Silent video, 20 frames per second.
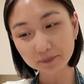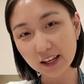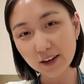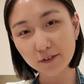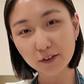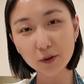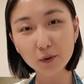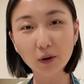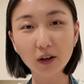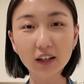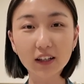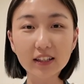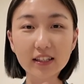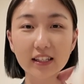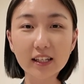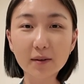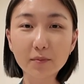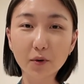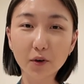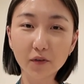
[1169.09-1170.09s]
If you want to
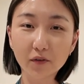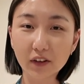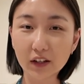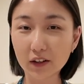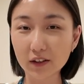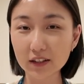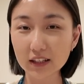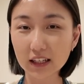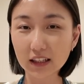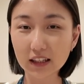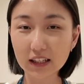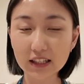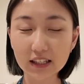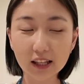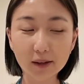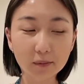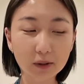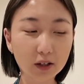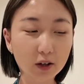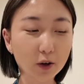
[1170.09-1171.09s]
see more videos like this,
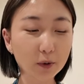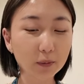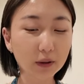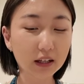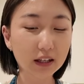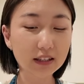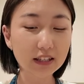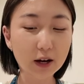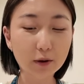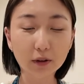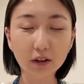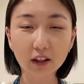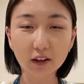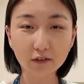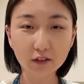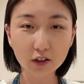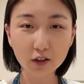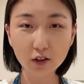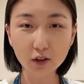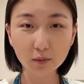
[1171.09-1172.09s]
let me know because I would love
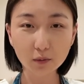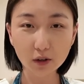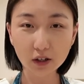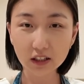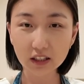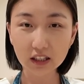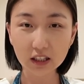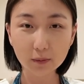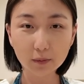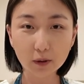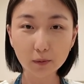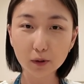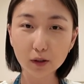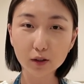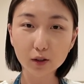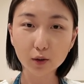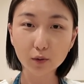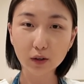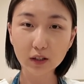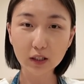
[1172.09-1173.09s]
to do more
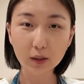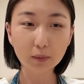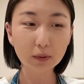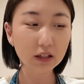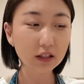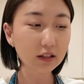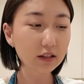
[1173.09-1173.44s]
experimental recipes.